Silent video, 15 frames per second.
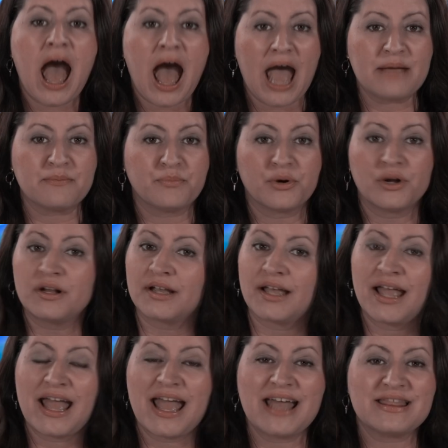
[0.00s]
I'm Brooke,
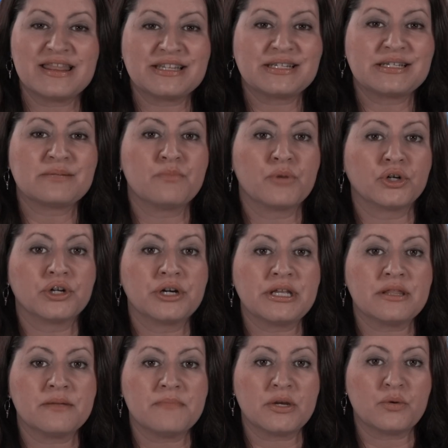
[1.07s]
and this is Murder
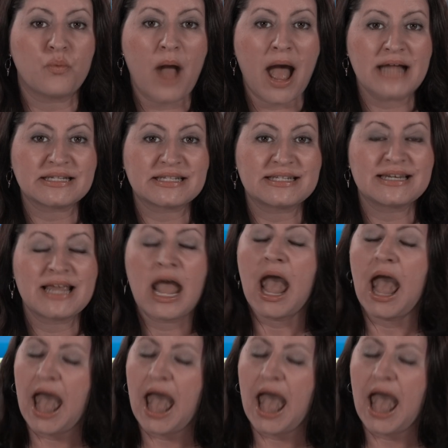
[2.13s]
in the Midwest.